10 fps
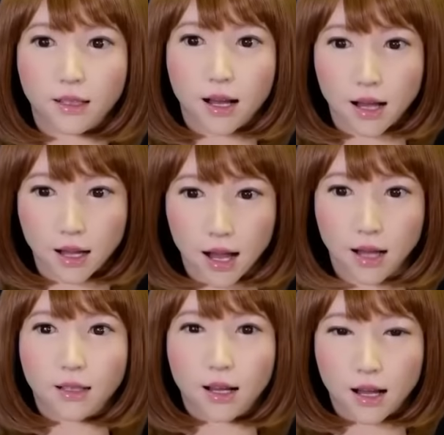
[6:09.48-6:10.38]
For
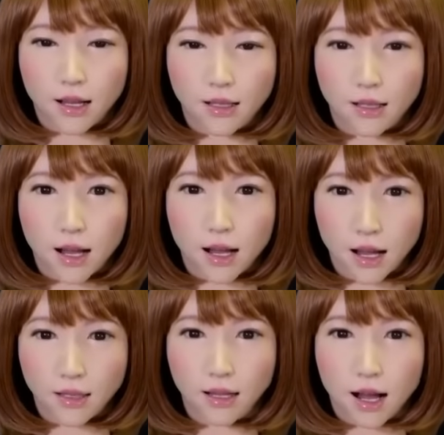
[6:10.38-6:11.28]
example, they're
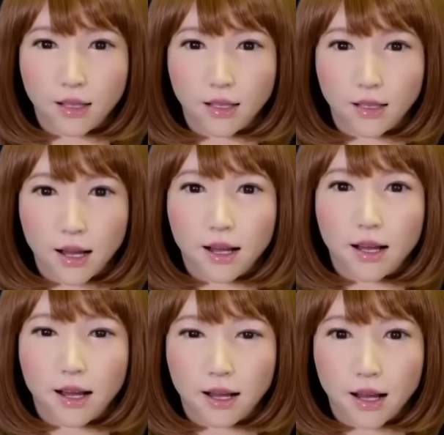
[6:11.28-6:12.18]
working on my
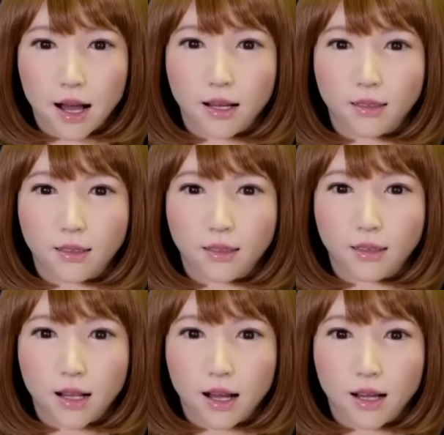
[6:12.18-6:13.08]
facial expressions,
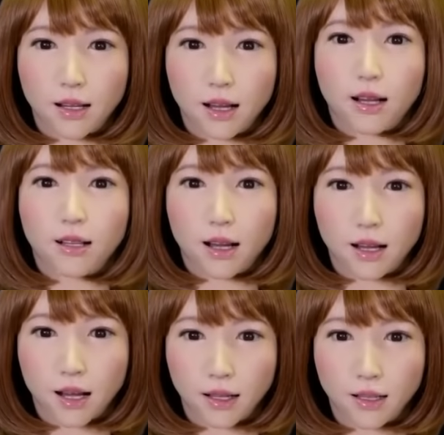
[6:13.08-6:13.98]
and the timing of
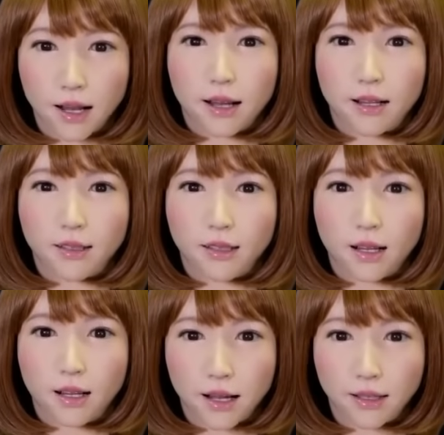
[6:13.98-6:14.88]
my speech,
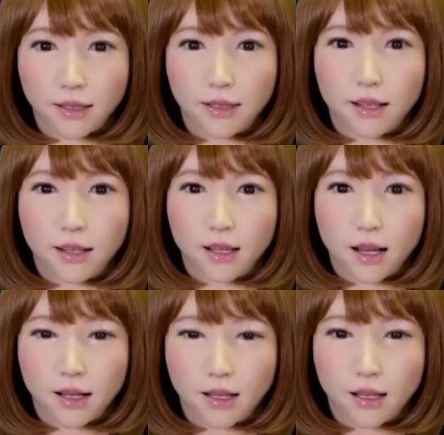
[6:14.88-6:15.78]
to make me seem
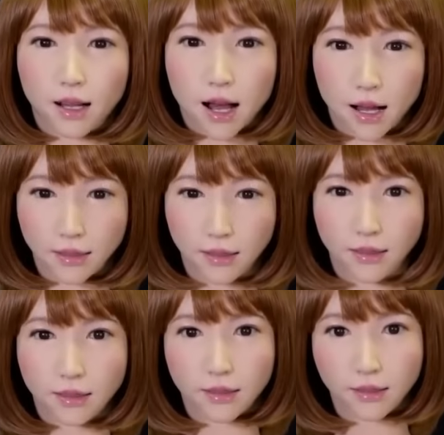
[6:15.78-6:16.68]
more
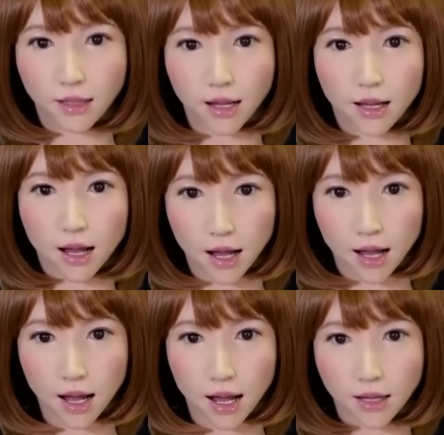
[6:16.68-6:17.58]
human-like. And they are
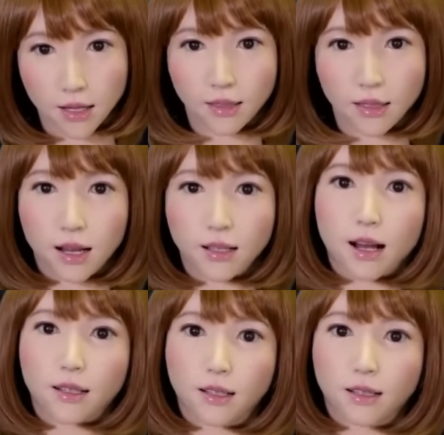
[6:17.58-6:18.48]
developing
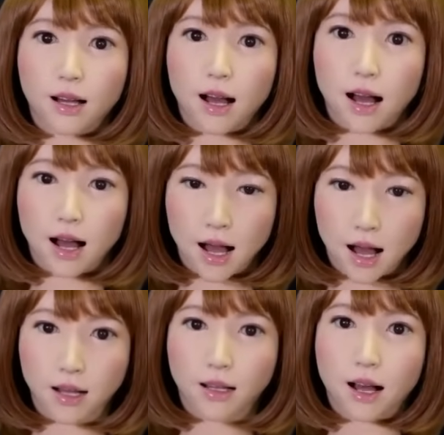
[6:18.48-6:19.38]
intention,
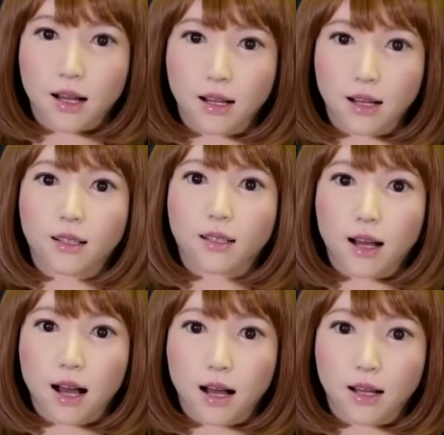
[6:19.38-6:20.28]
desire, and
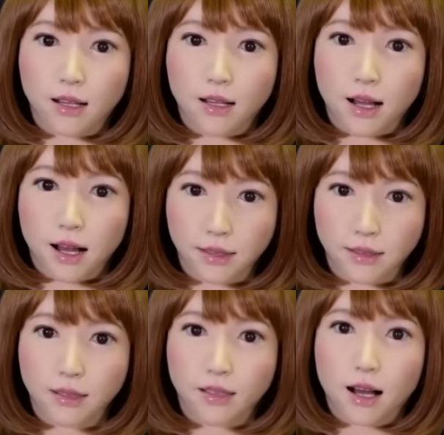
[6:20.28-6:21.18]
emotion models for me,
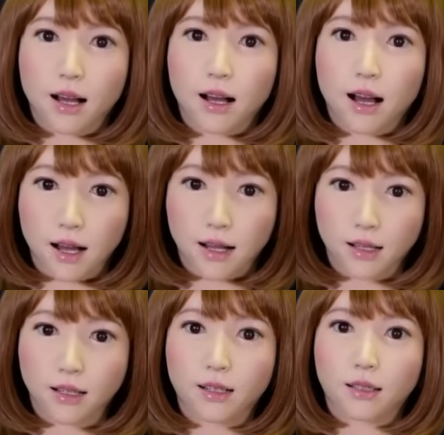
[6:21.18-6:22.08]
so that I
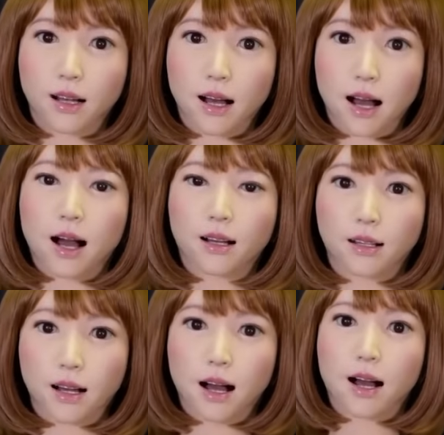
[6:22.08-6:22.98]
can think and act
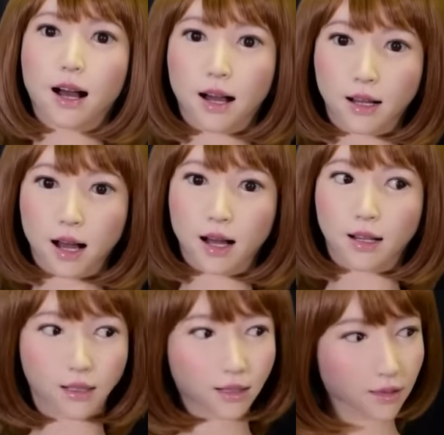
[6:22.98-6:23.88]
more like a human.